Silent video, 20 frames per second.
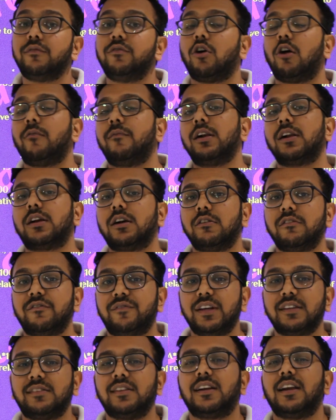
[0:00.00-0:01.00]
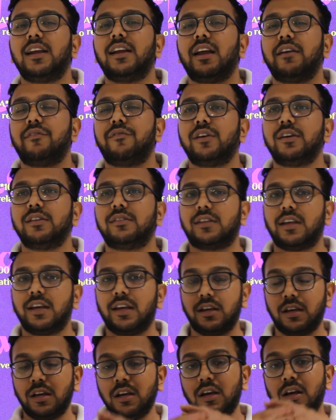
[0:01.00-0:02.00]
Normal curve basically refers
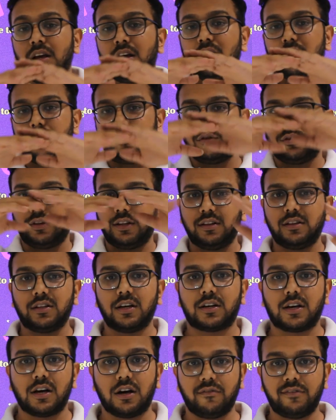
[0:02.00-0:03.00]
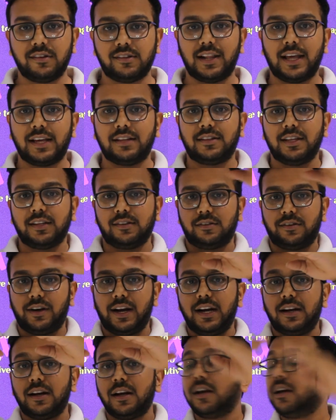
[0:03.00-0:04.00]
so the curve is like this,
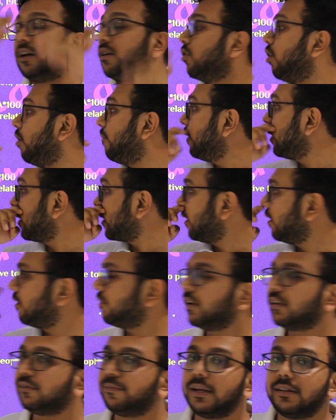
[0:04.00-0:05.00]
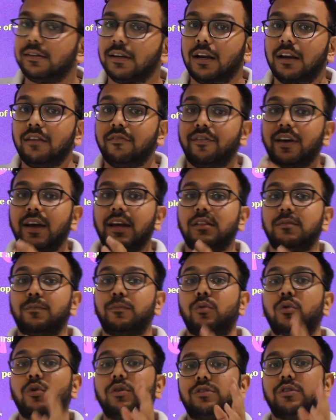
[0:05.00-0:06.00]
right? Normal curve is basically where
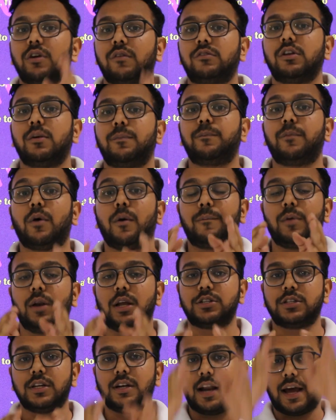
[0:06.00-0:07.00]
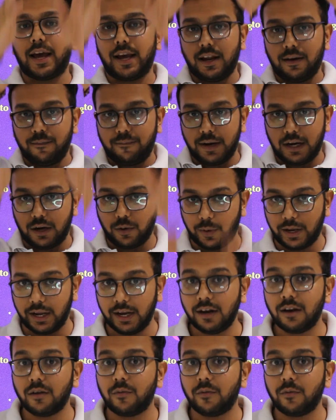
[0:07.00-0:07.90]
most of the population lie in between.